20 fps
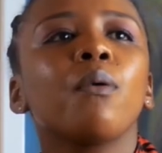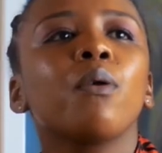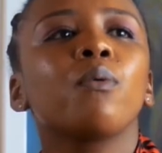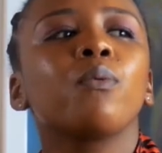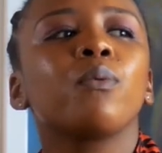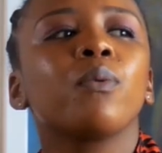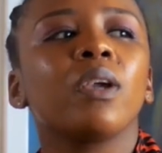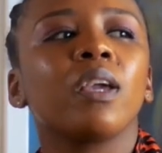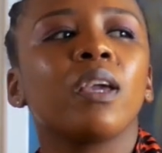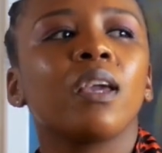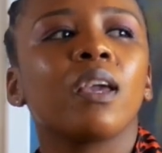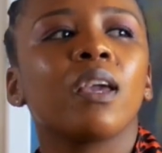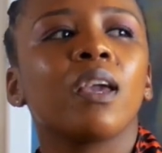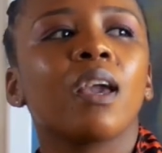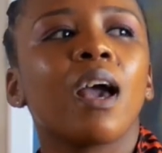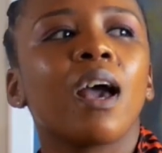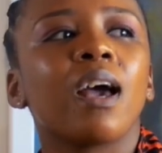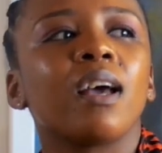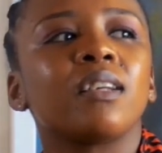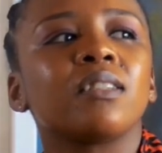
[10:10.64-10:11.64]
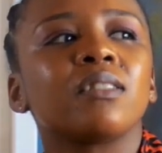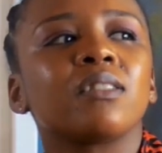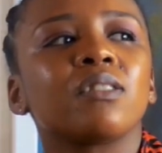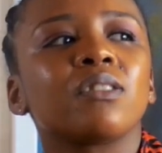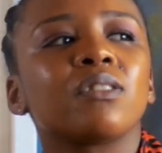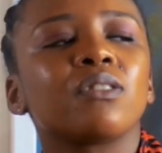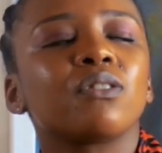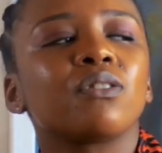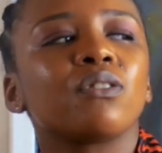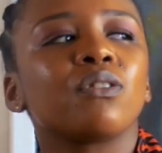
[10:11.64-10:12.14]
are we
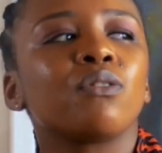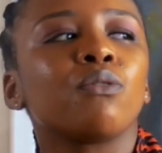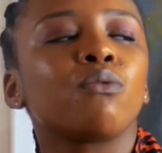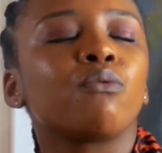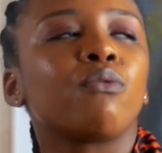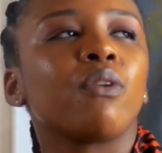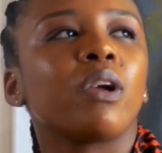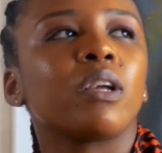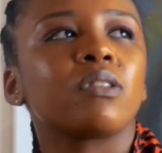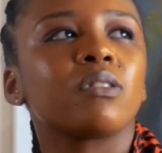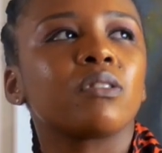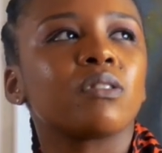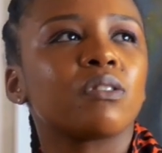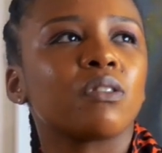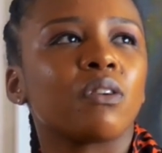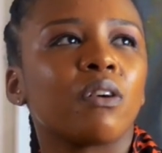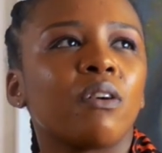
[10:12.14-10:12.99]
as the rest